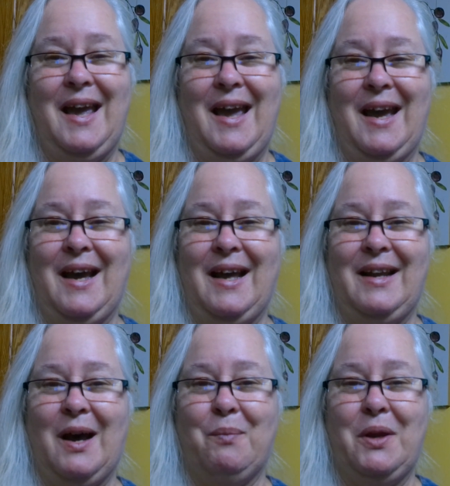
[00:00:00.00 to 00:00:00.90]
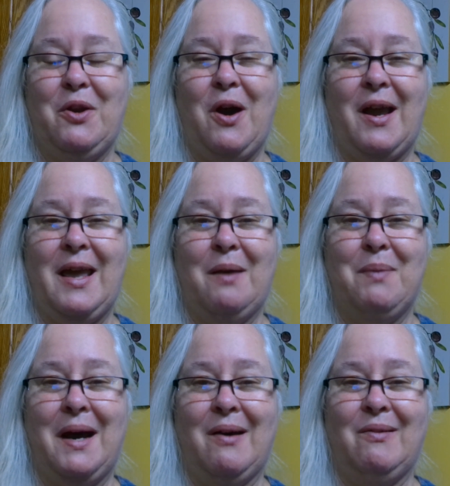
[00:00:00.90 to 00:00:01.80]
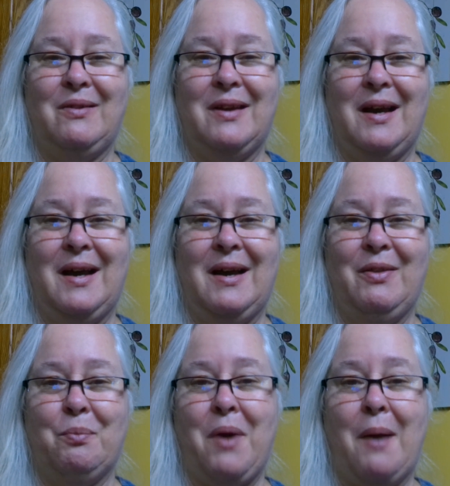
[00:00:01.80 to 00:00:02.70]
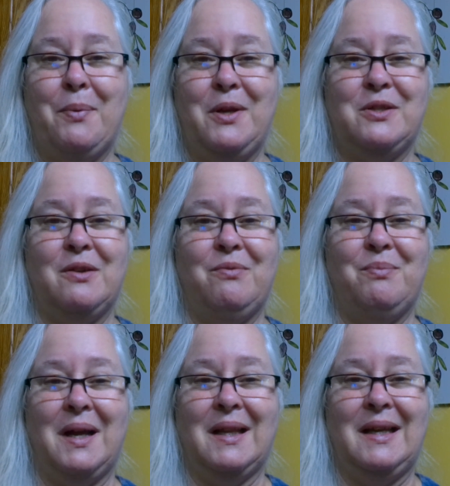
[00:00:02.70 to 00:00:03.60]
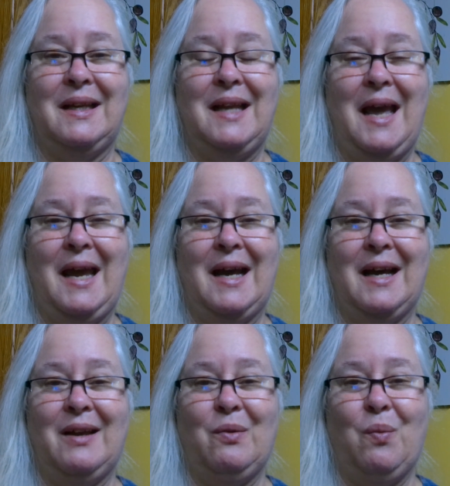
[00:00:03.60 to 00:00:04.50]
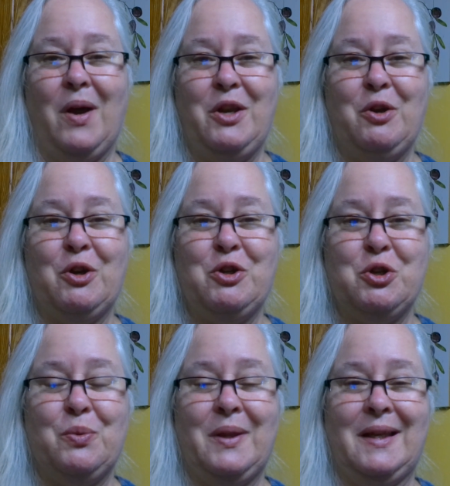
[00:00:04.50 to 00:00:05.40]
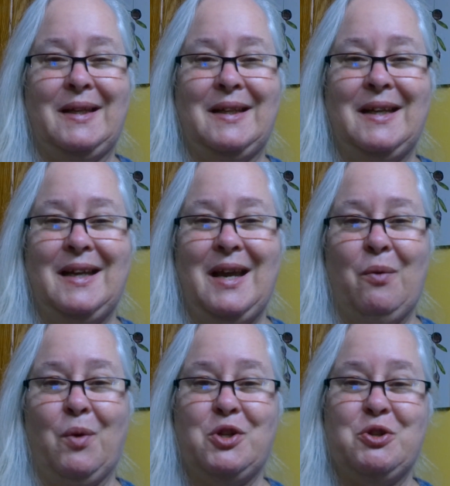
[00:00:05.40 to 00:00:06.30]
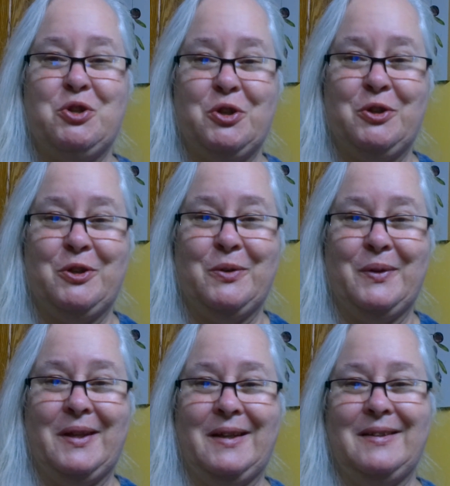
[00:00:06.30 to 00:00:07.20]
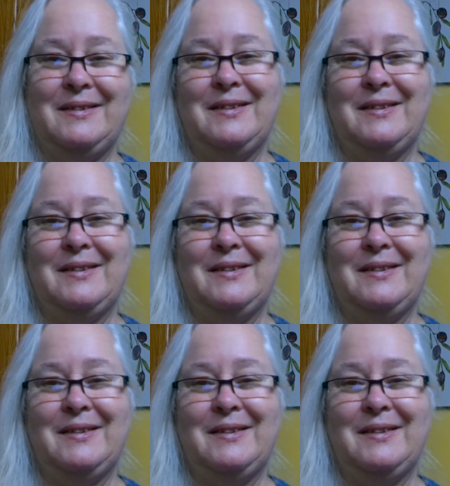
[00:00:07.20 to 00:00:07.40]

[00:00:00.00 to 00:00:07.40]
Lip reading: And I'll be talking about the properties of mullein and what you can do with it and what you shouldn't do with it.